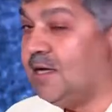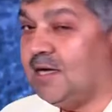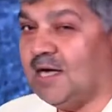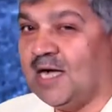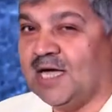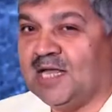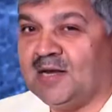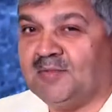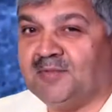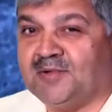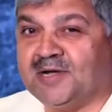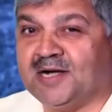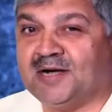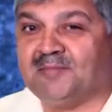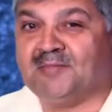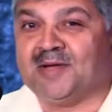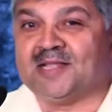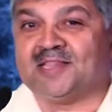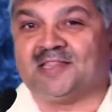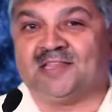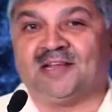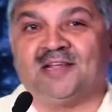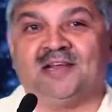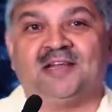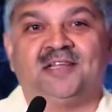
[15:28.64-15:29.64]
I represent
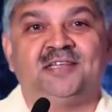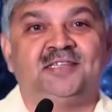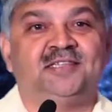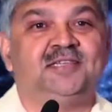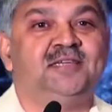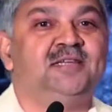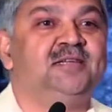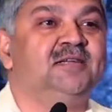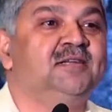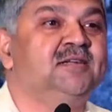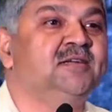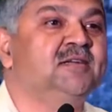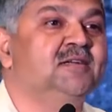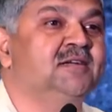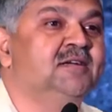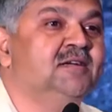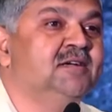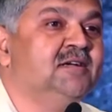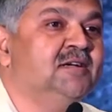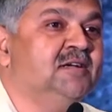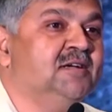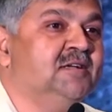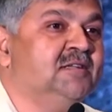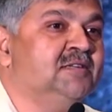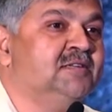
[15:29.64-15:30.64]
Mytrah Energy.
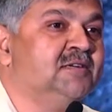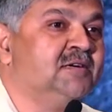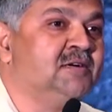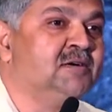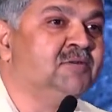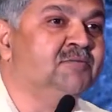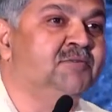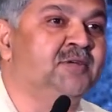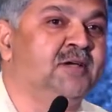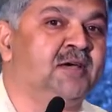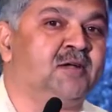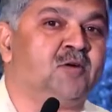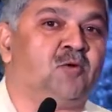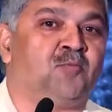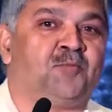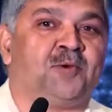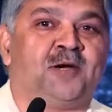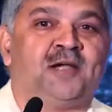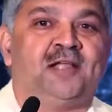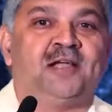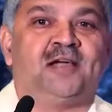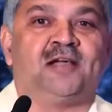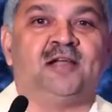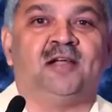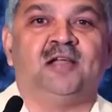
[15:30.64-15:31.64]
Is uh, we are
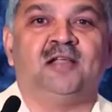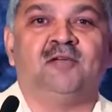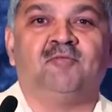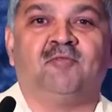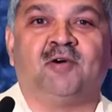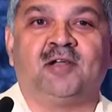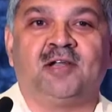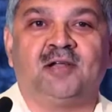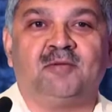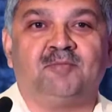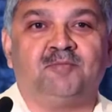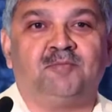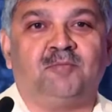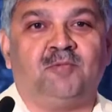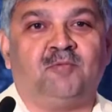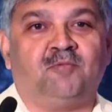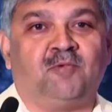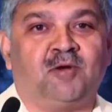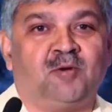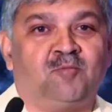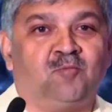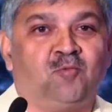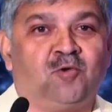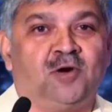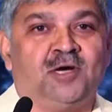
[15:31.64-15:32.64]
operating currently 1
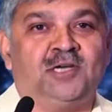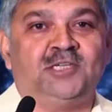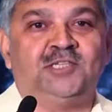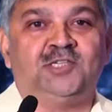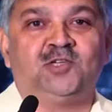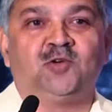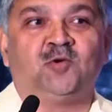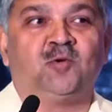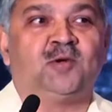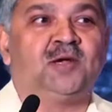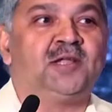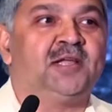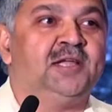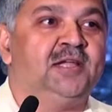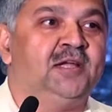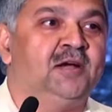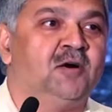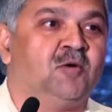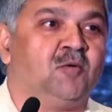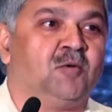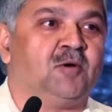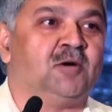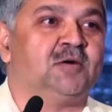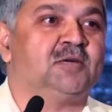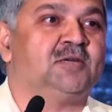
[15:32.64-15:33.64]
1.01
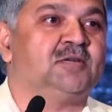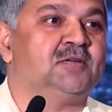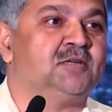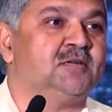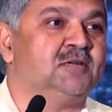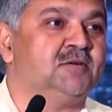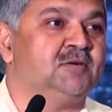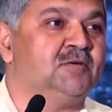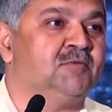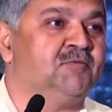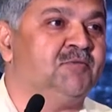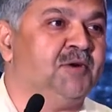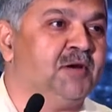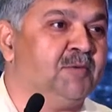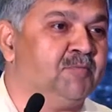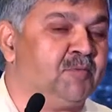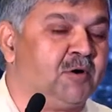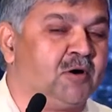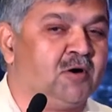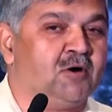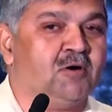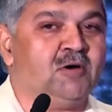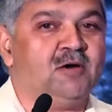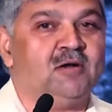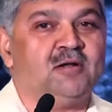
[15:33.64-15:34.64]
gigawatt wind
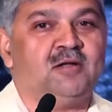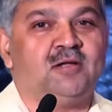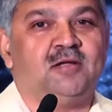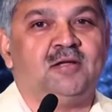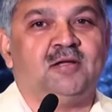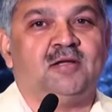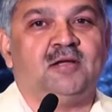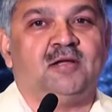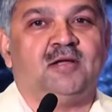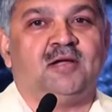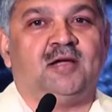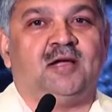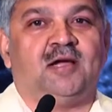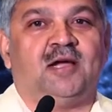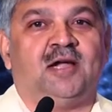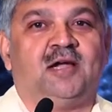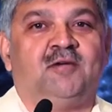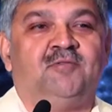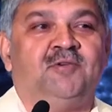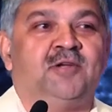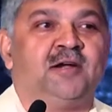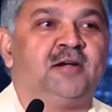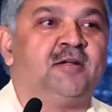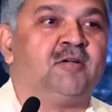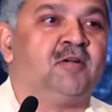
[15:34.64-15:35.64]
power,
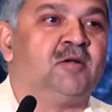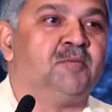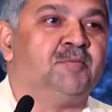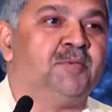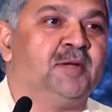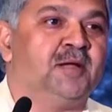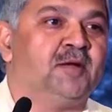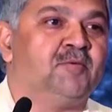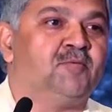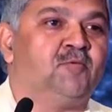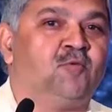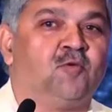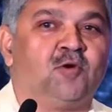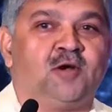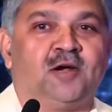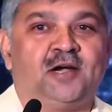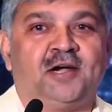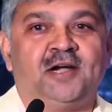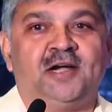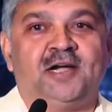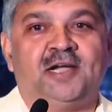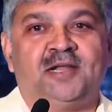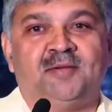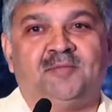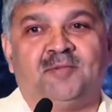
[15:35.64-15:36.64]
and we are developing
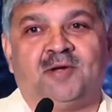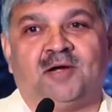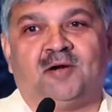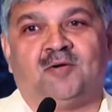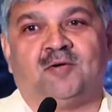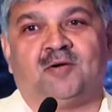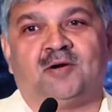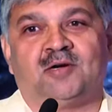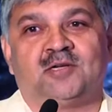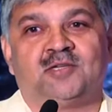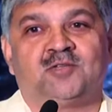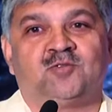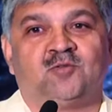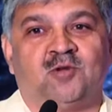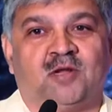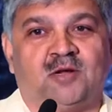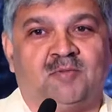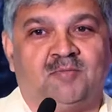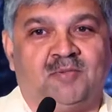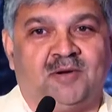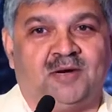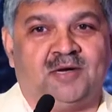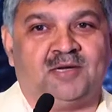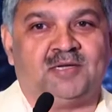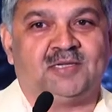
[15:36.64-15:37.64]
480 megawatt solar
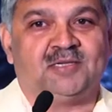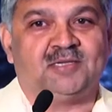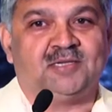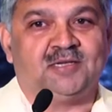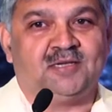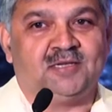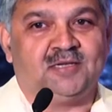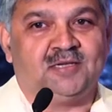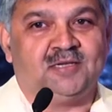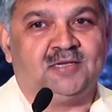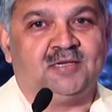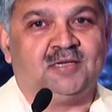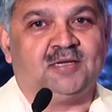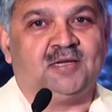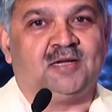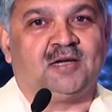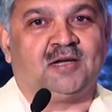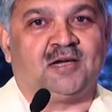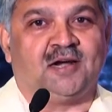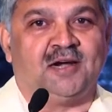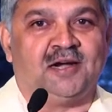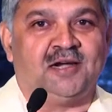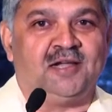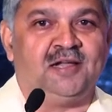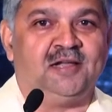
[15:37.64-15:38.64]
plants.
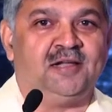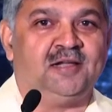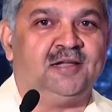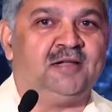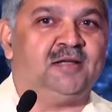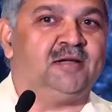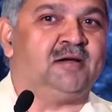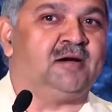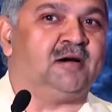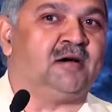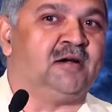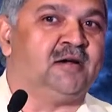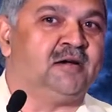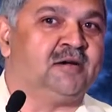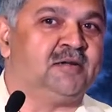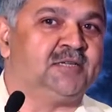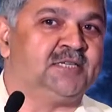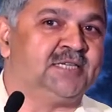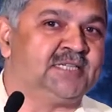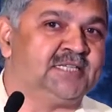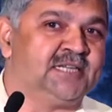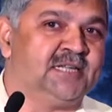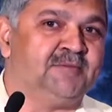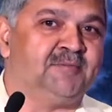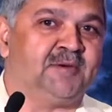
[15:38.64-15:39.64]
Currently, uh,
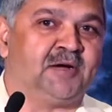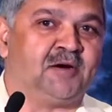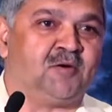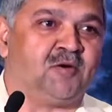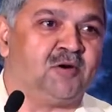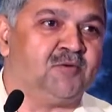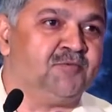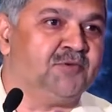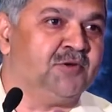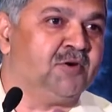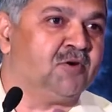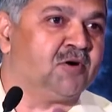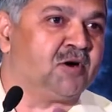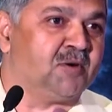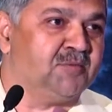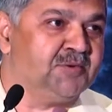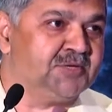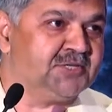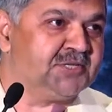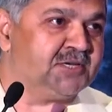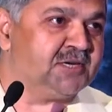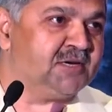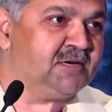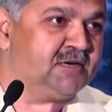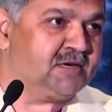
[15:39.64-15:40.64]
60 megawatt we have
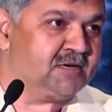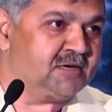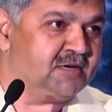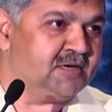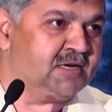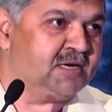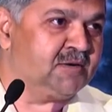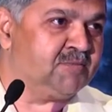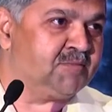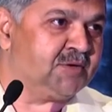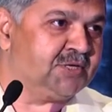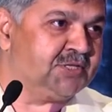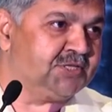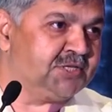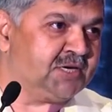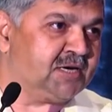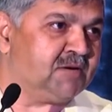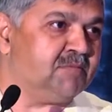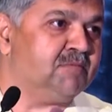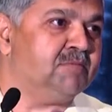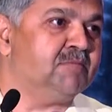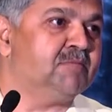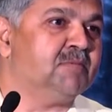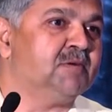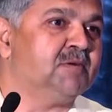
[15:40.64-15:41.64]
commissioned in Punjab